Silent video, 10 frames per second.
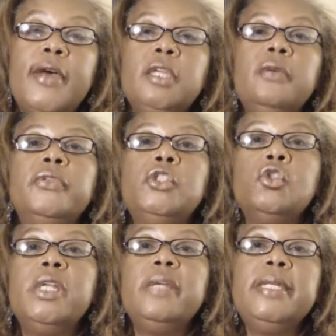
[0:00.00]
Thank you for
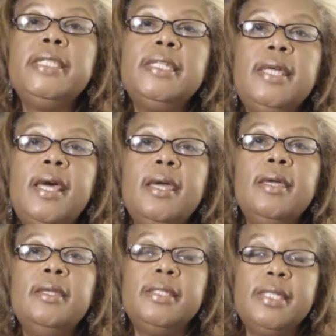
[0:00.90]
joining me
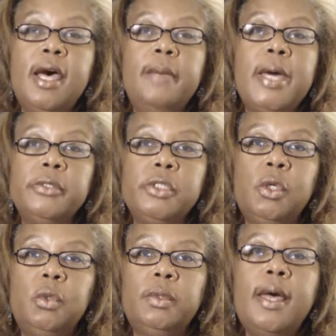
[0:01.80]
today in the
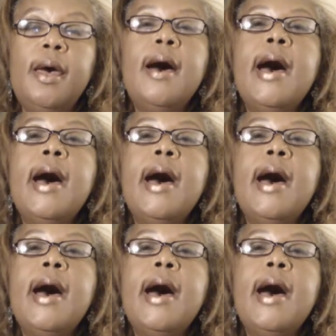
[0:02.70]
Timeout Zone,